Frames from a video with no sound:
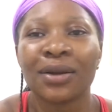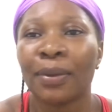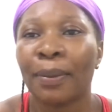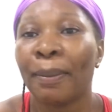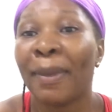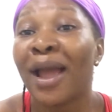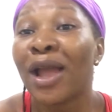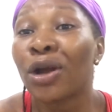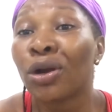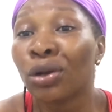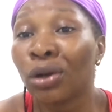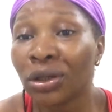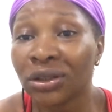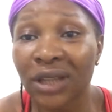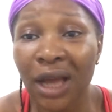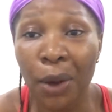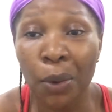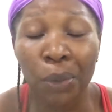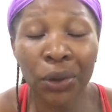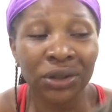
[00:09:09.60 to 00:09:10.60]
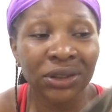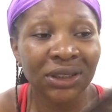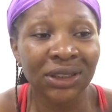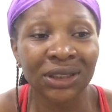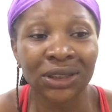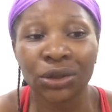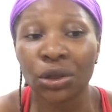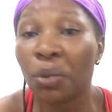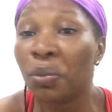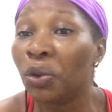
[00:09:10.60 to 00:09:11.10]
my clothes I washed
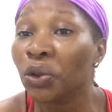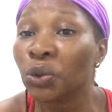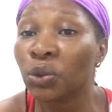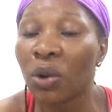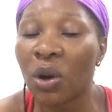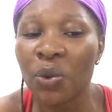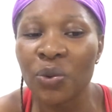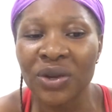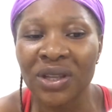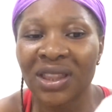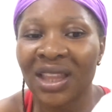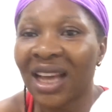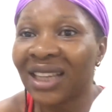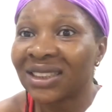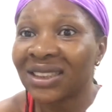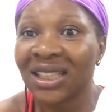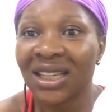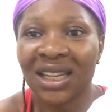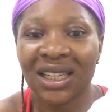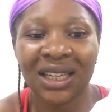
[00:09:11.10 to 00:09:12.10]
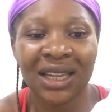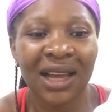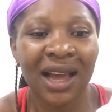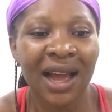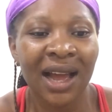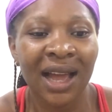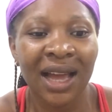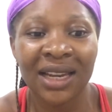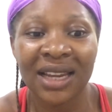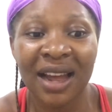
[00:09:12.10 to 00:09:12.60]
since almost 1 week, they are still in the
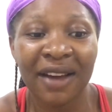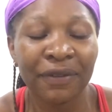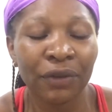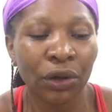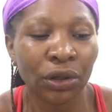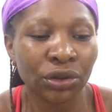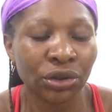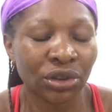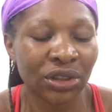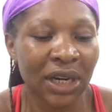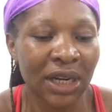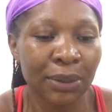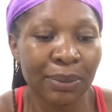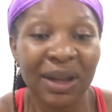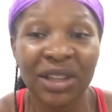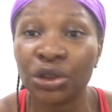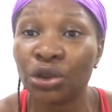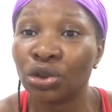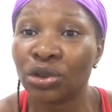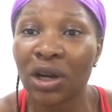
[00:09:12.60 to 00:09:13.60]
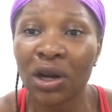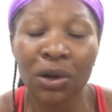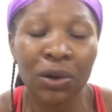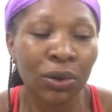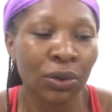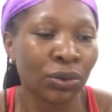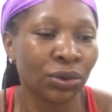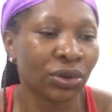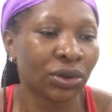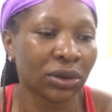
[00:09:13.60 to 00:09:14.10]
hanger. They have not dried. My children's
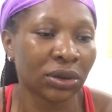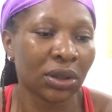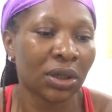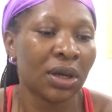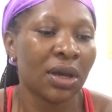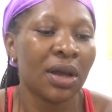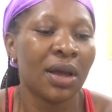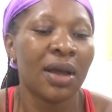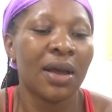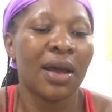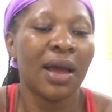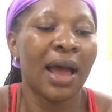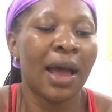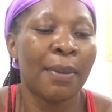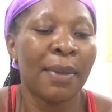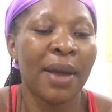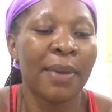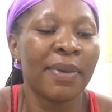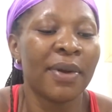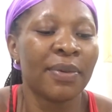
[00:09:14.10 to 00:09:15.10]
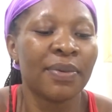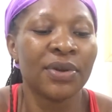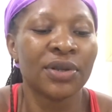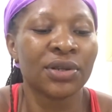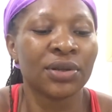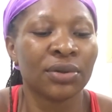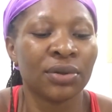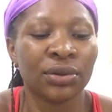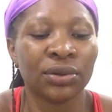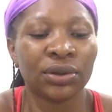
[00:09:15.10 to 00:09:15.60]
clothes and my baby's
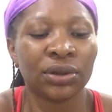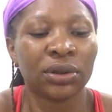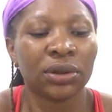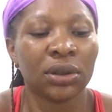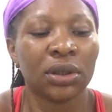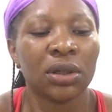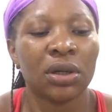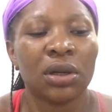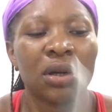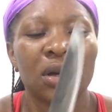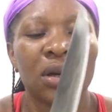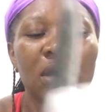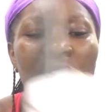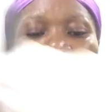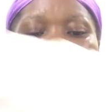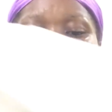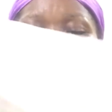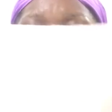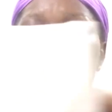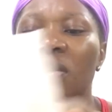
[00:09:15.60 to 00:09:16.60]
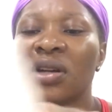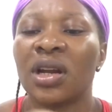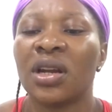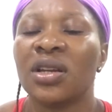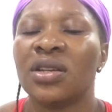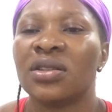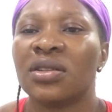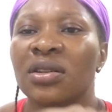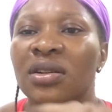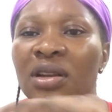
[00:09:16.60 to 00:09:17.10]
clothes. The rain
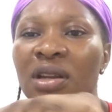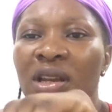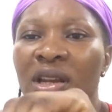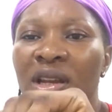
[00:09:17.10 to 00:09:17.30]
is really